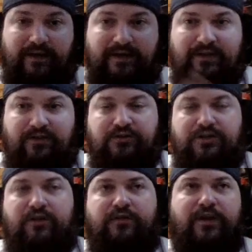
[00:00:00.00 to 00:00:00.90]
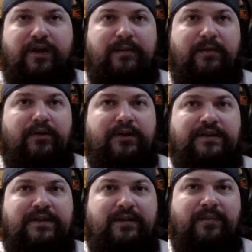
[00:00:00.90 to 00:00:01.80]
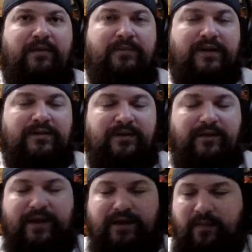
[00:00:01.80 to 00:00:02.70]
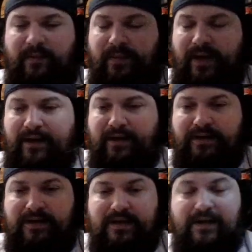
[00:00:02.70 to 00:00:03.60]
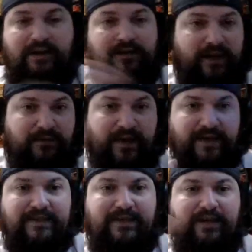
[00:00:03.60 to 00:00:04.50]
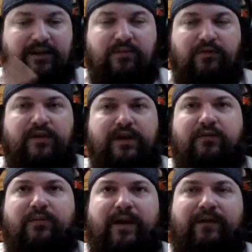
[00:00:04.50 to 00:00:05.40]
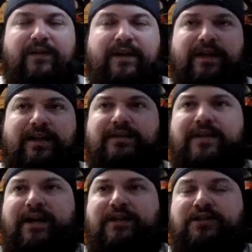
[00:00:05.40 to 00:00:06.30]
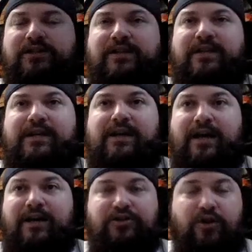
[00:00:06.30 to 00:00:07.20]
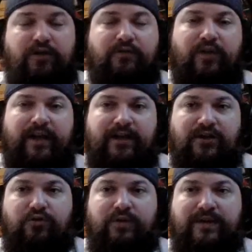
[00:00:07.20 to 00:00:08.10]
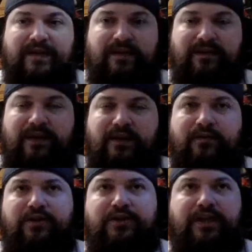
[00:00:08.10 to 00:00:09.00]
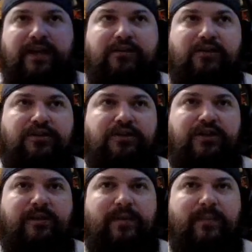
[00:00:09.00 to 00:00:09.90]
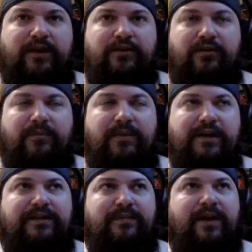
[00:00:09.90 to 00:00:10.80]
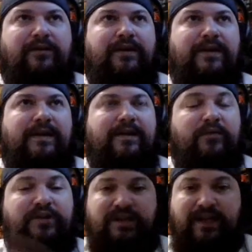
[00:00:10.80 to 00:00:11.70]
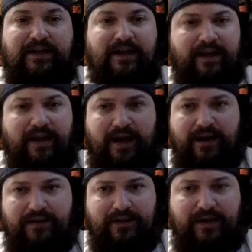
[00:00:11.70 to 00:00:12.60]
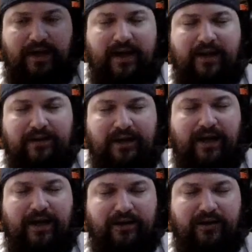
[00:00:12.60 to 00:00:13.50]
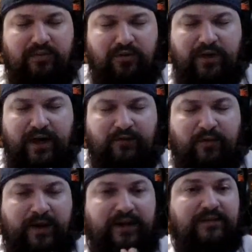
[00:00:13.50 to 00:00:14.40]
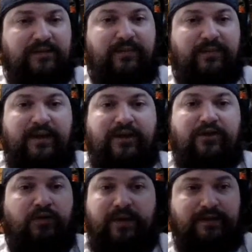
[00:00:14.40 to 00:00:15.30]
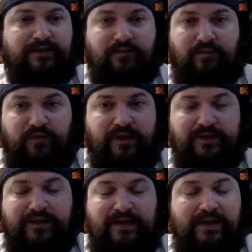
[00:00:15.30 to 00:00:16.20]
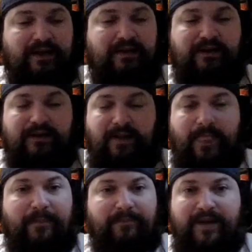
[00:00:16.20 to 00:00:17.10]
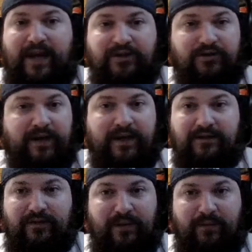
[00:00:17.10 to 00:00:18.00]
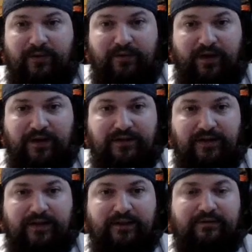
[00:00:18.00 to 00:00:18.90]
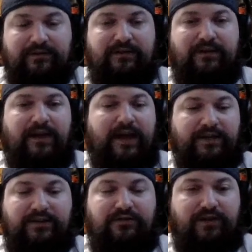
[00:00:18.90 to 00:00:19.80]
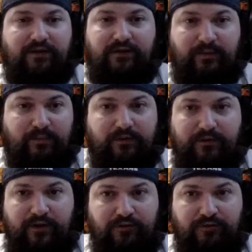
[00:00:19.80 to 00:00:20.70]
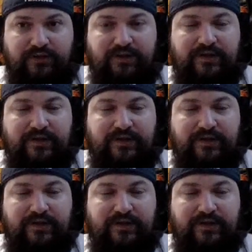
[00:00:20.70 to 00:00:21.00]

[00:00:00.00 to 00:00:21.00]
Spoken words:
That's a huge show for a lot of people. Are you excited about the possibility of that coming back? Clayface is getting a movie with Mike Flanagan attached. Joker Folie Adieu is out now for you to check out on streaming and make your own opinions about. Which again, I highly, highly, highly implore everybody to make your own opinions on movies. Yes, you can ask other people their thoughts on it. Yes, you can look up reviews.